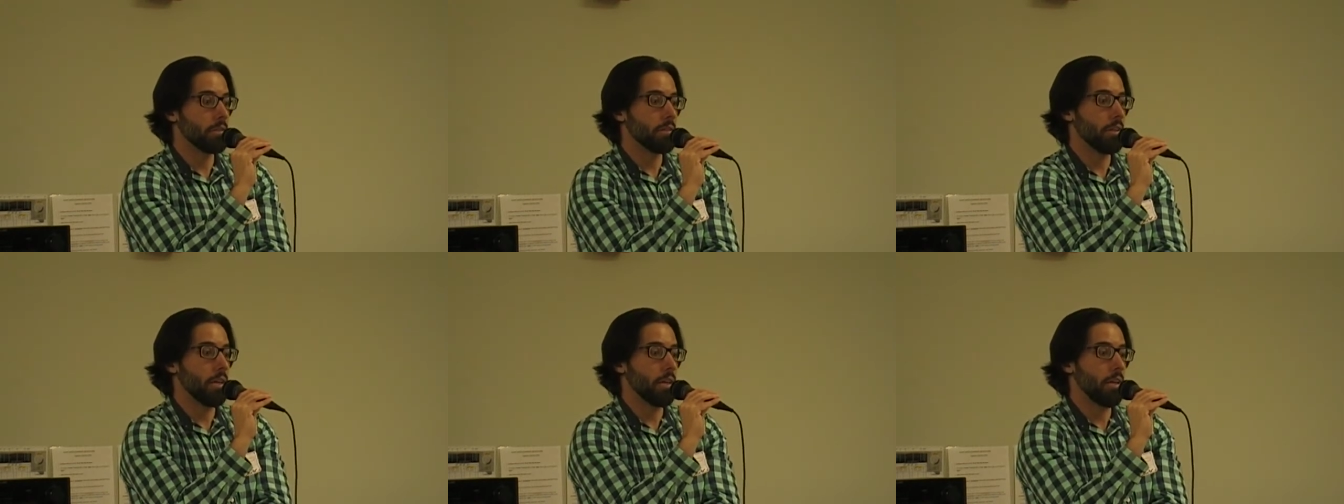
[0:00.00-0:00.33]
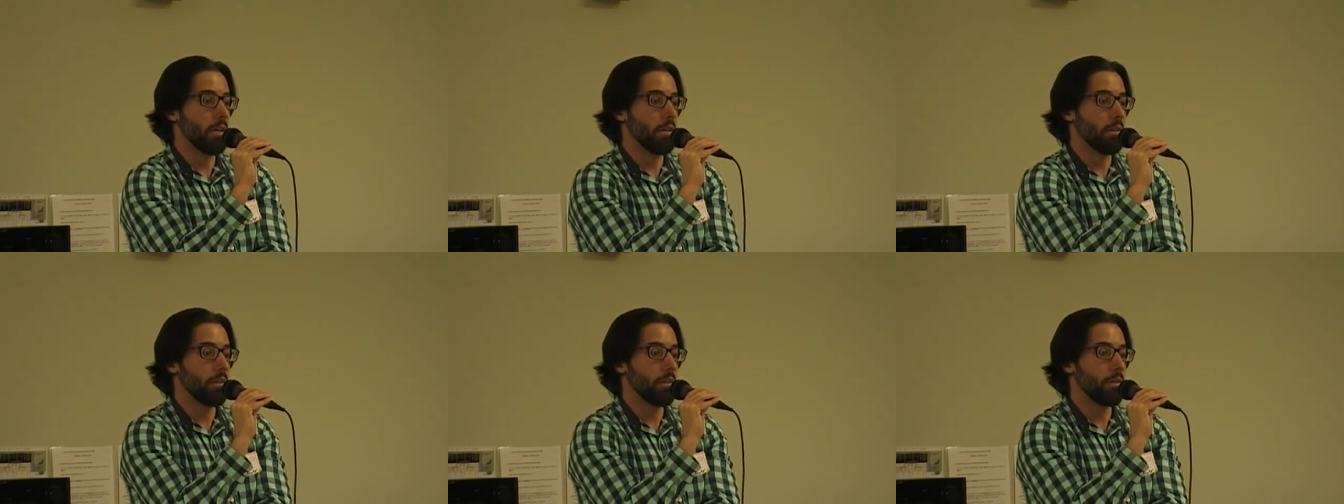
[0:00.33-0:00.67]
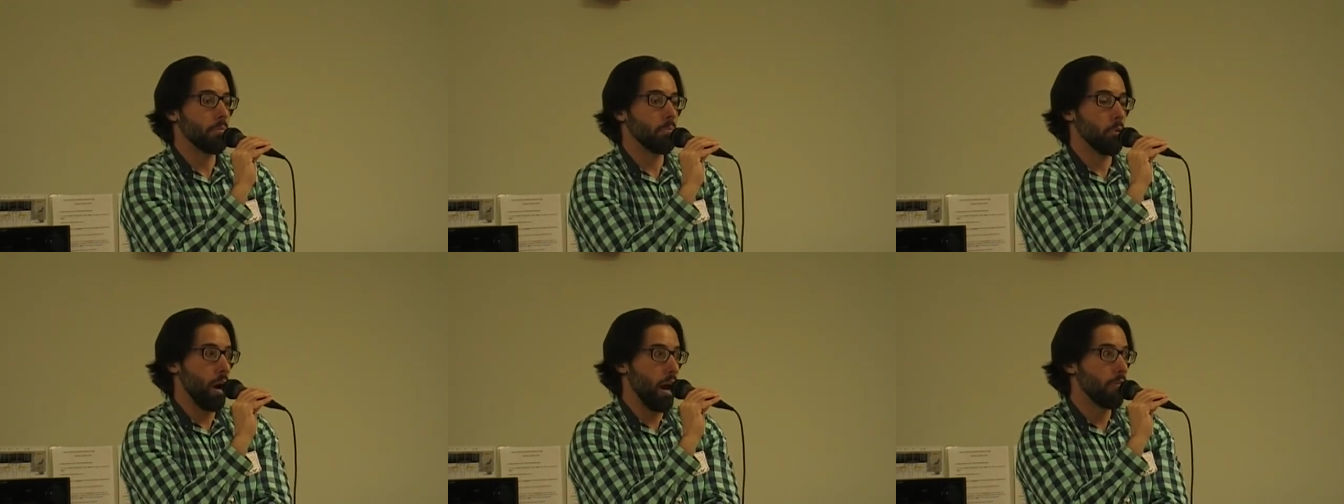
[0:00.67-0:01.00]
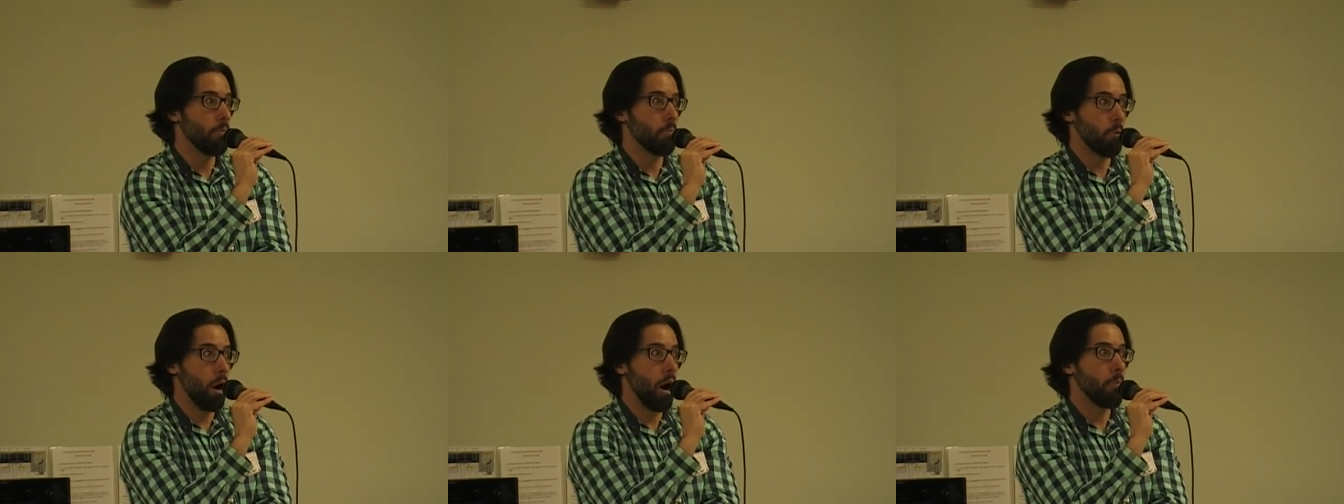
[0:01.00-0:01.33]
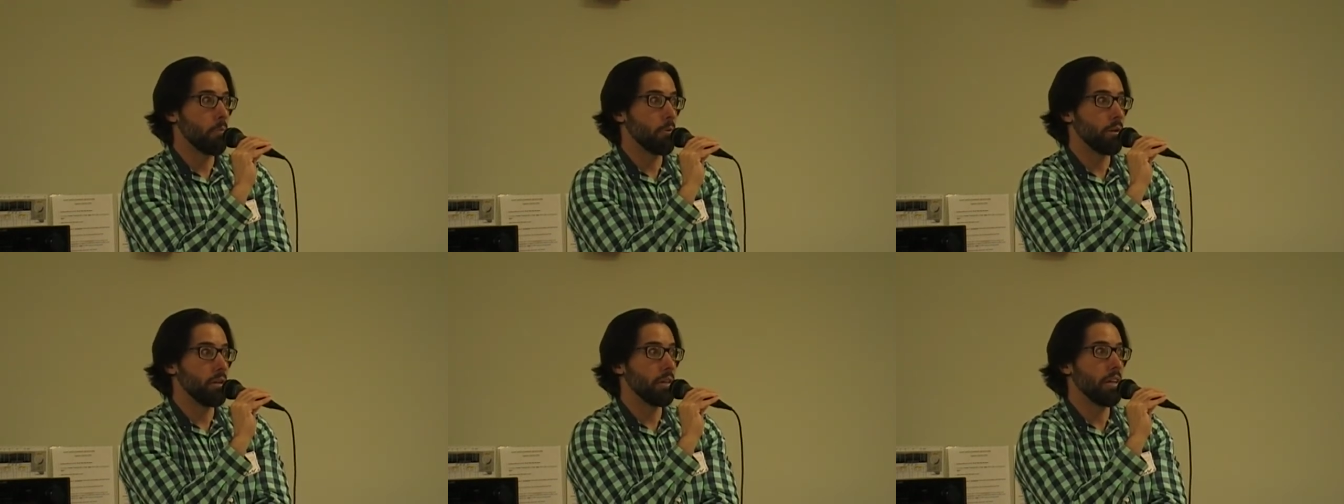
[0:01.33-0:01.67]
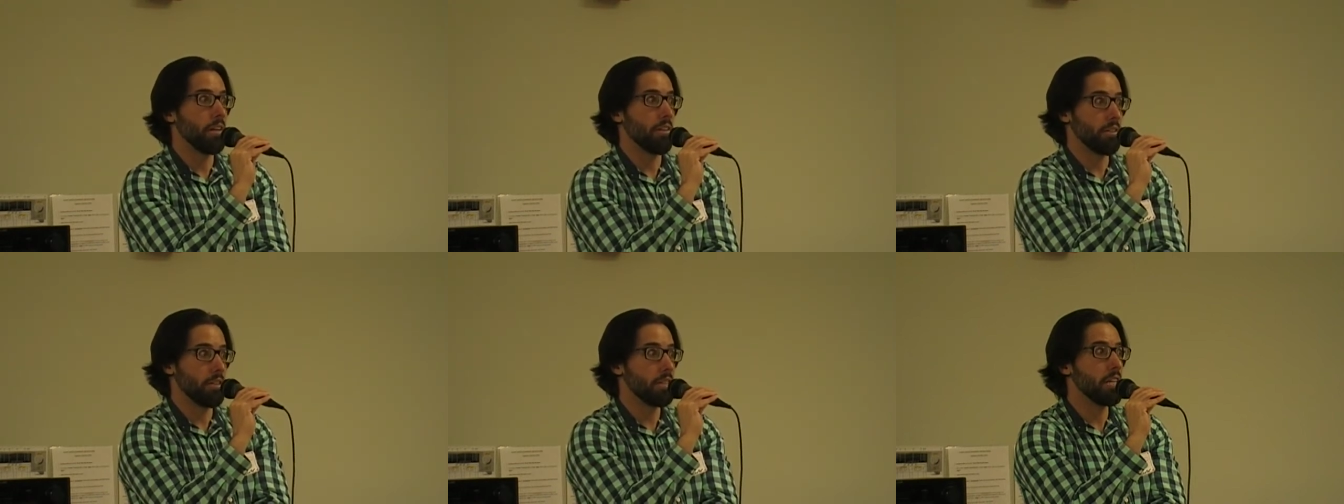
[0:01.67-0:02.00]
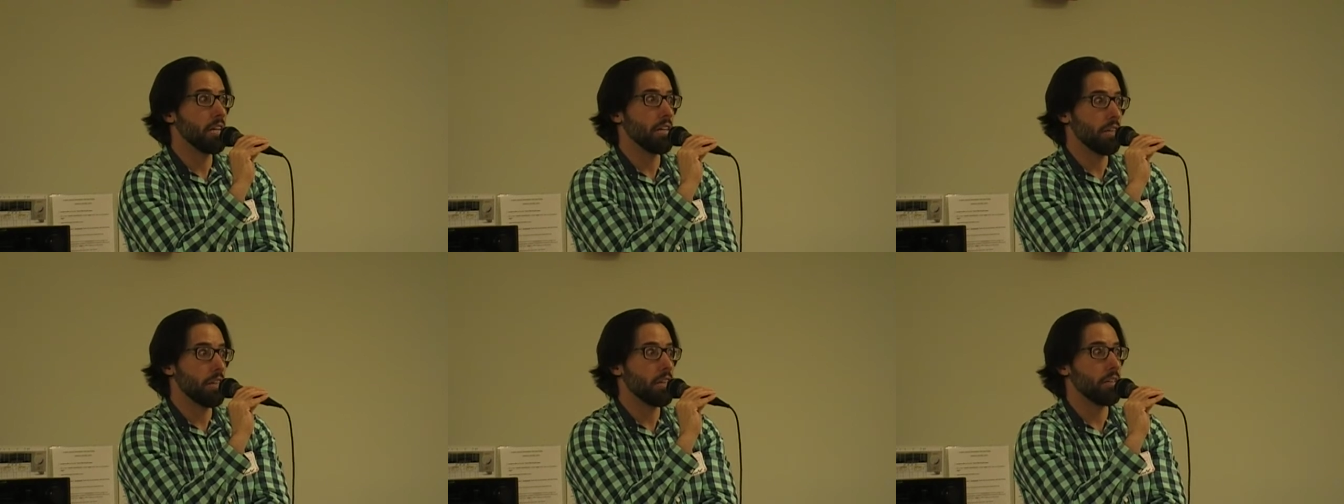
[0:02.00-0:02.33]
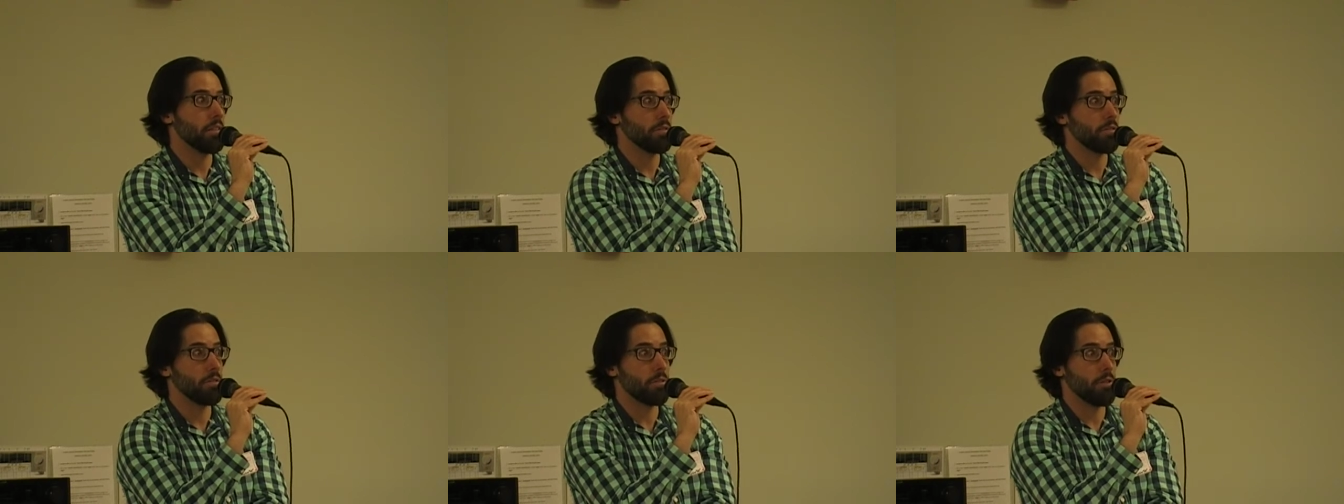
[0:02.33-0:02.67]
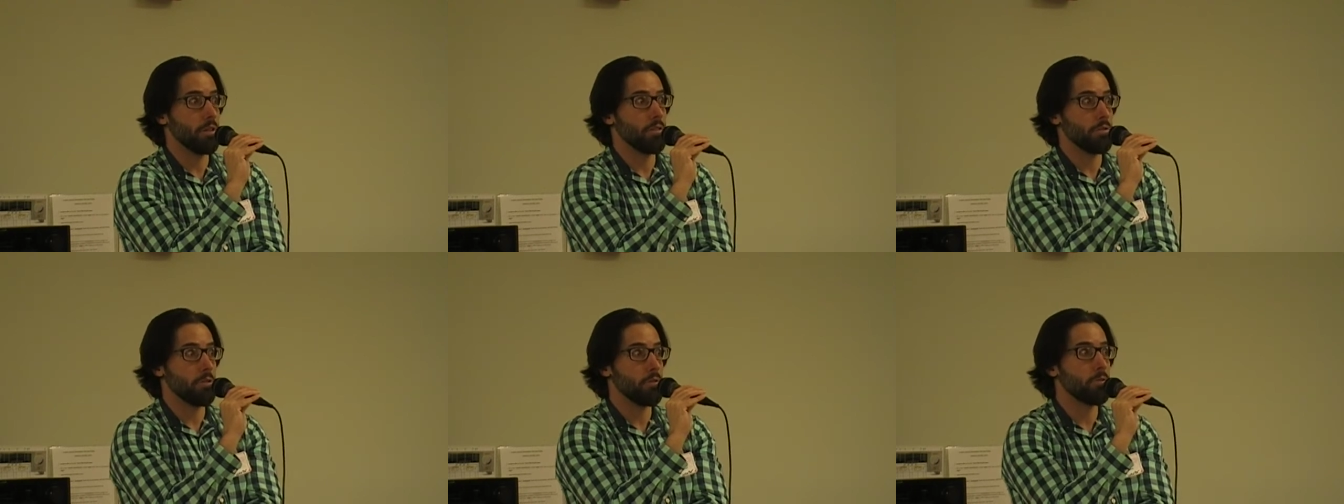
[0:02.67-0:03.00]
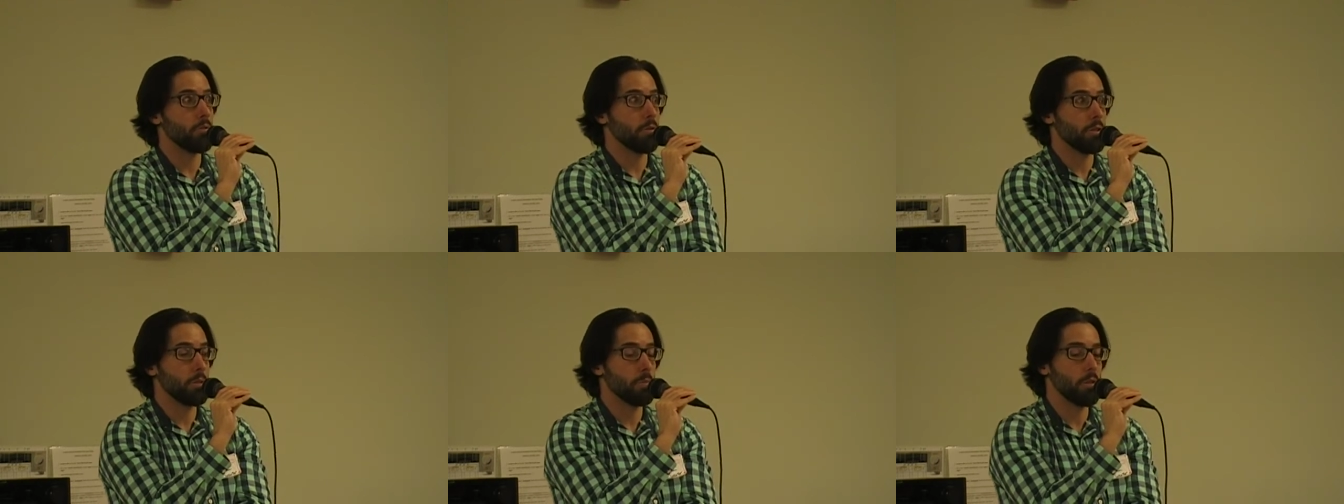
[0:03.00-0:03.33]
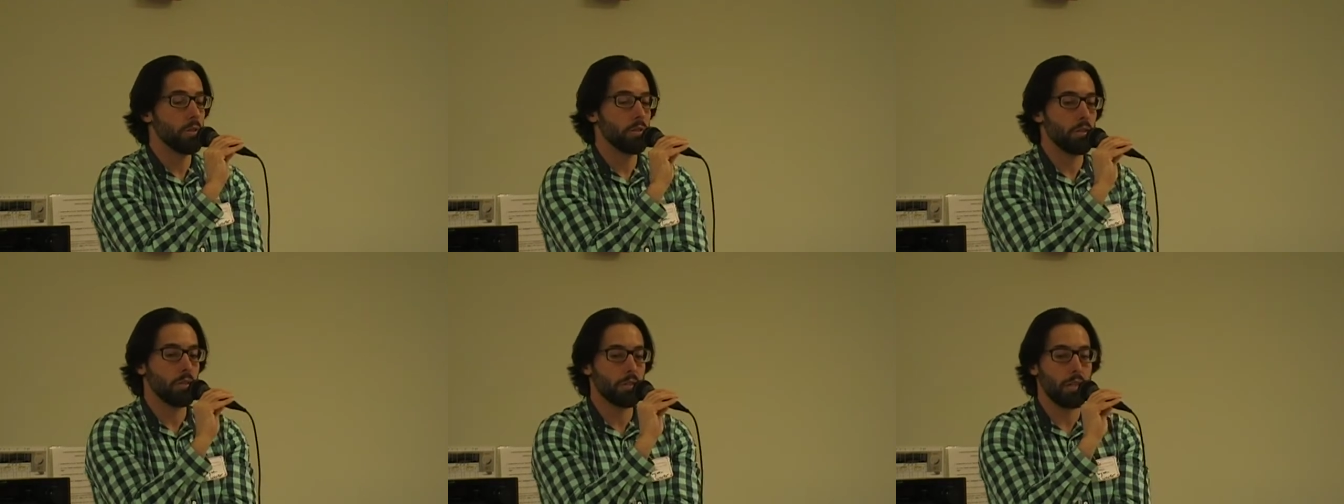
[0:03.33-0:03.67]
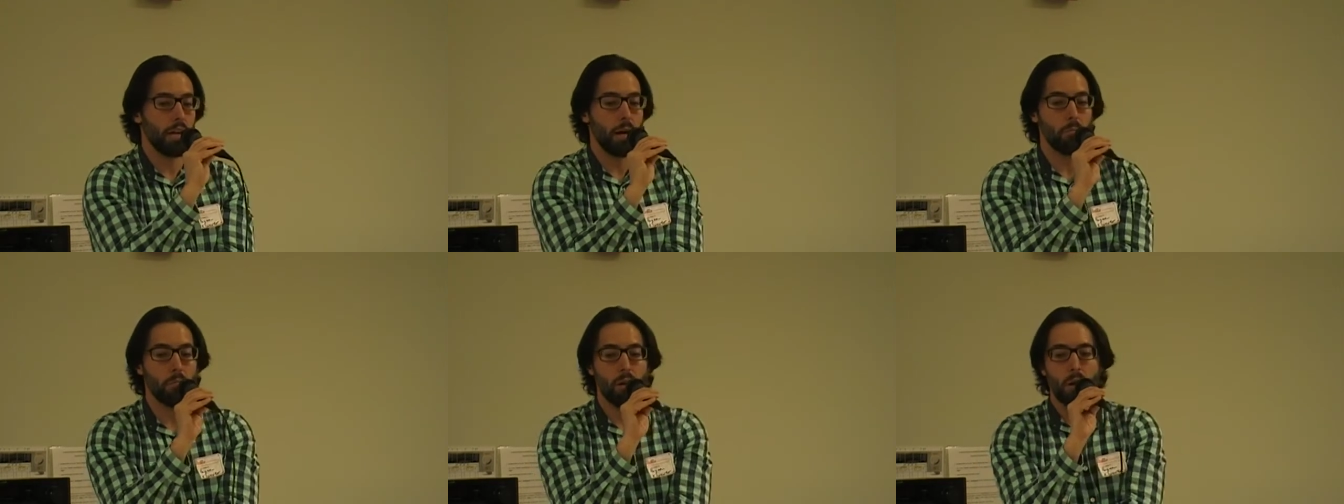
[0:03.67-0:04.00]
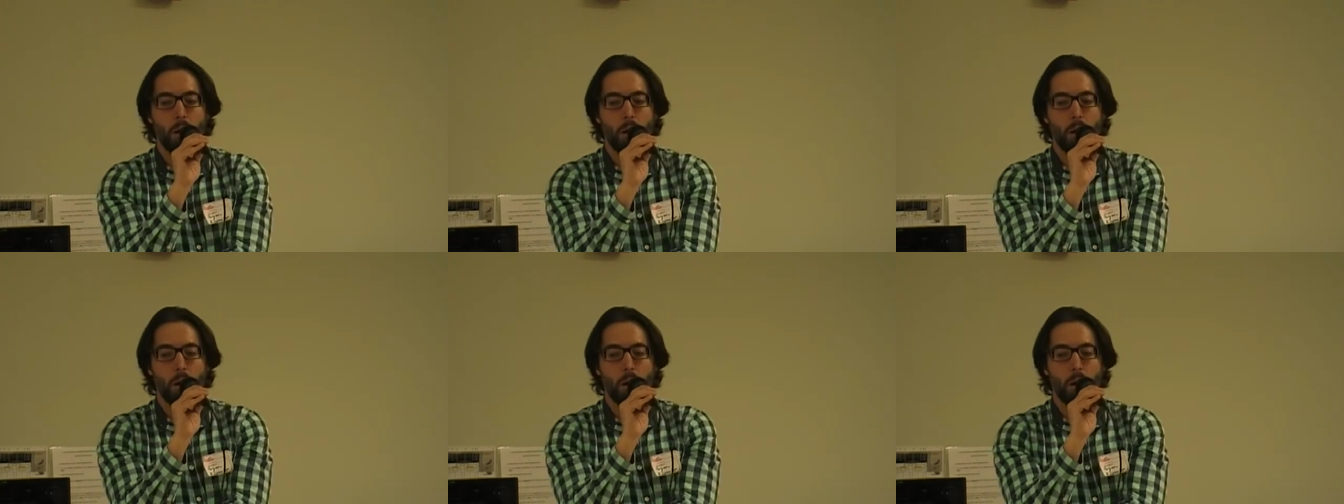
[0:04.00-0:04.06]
and private property, and the T&E is the, is the third species, and I'm